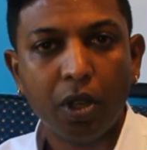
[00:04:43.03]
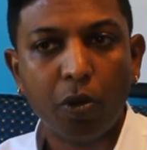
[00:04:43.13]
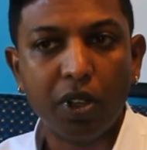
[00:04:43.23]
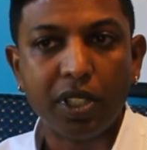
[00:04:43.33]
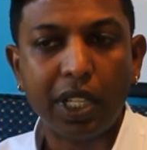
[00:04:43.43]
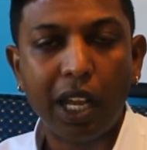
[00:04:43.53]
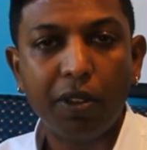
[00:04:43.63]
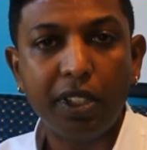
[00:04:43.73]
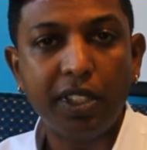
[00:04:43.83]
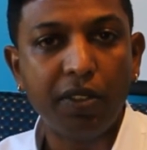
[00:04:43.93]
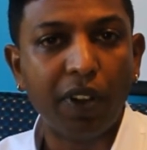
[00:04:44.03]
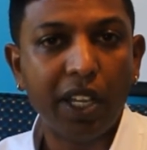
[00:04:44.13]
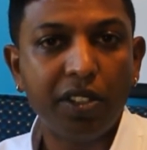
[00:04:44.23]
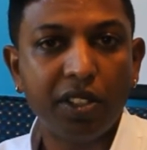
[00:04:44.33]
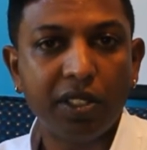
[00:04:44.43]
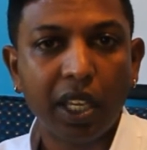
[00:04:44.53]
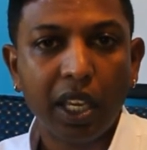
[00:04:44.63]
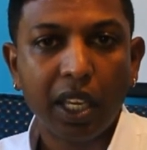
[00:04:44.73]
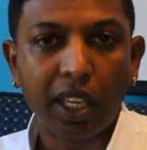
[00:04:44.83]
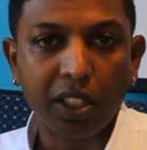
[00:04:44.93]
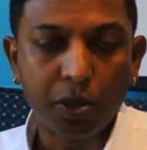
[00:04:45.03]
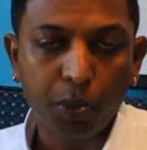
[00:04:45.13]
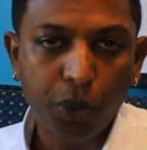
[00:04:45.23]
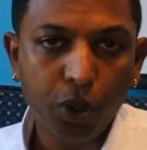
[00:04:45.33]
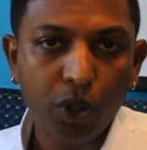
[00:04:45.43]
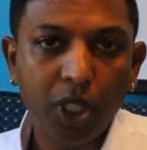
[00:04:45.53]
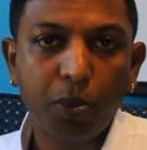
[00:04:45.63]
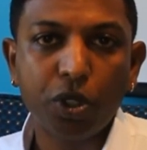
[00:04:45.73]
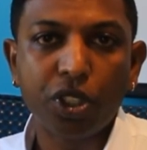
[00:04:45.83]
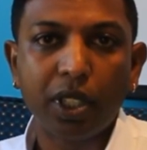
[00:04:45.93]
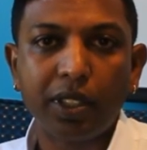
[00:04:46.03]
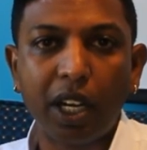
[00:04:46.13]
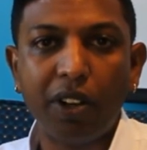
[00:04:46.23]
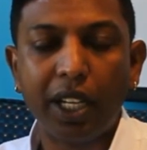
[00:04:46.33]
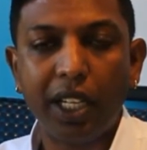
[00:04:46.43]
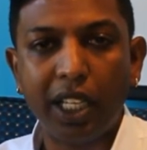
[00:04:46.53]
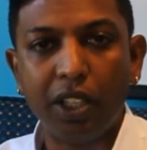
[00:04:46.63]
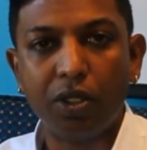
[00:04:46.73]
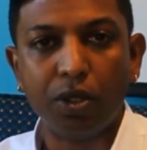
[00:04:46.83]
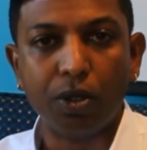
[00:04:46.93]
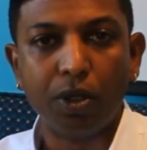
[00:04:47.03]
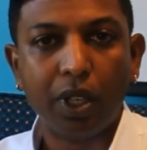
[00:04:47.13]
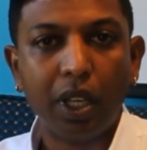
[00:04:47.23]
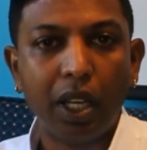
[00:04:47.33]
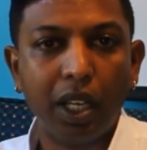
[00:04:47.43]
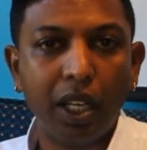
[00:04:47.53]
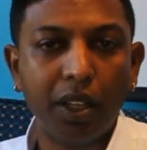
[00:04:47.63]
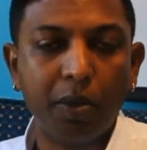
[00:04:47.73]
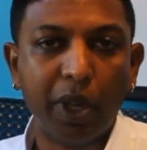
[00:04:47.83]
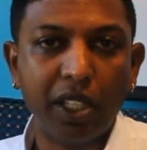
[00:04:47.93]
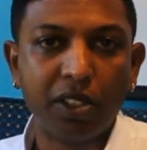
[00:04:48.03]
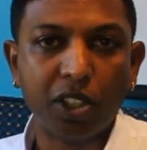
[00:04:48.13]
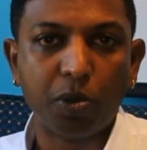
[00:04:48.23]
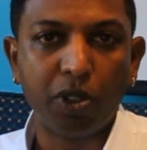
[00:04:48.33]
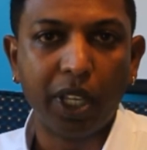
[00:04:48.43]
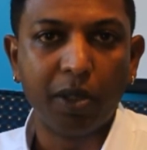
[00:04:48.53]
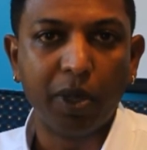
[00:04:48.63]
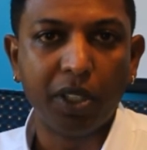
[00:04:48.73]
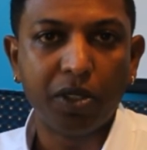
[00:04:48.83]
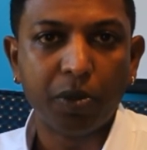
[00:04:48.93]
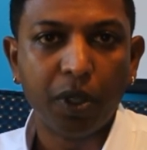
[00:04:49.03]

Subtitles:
whereas now these devices can purely push directly into the main SIS Pro database.